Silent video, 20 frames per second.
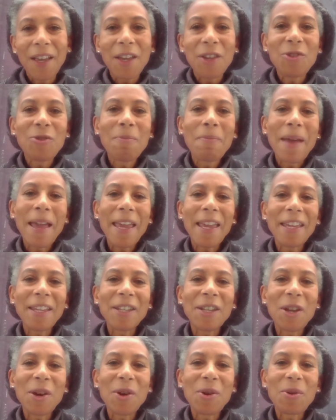You may
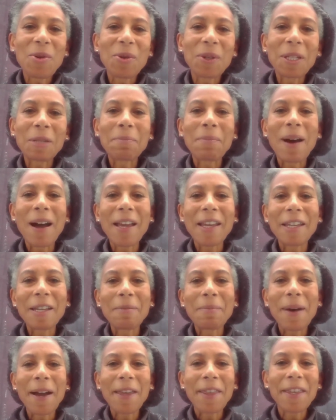know Spider
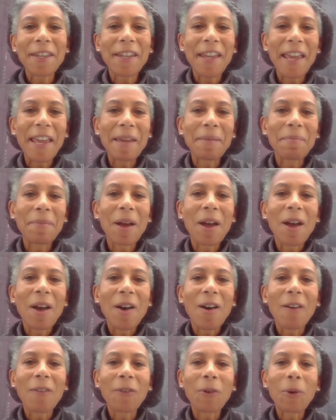by the name
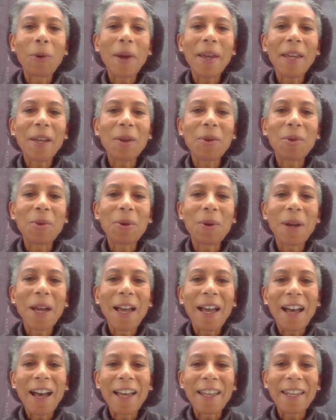of Kwaku
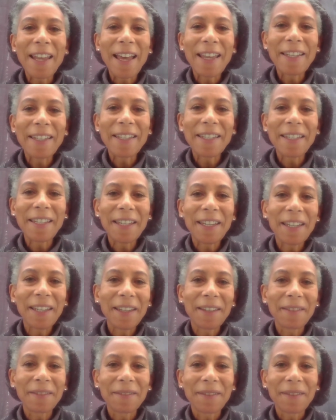Anansi,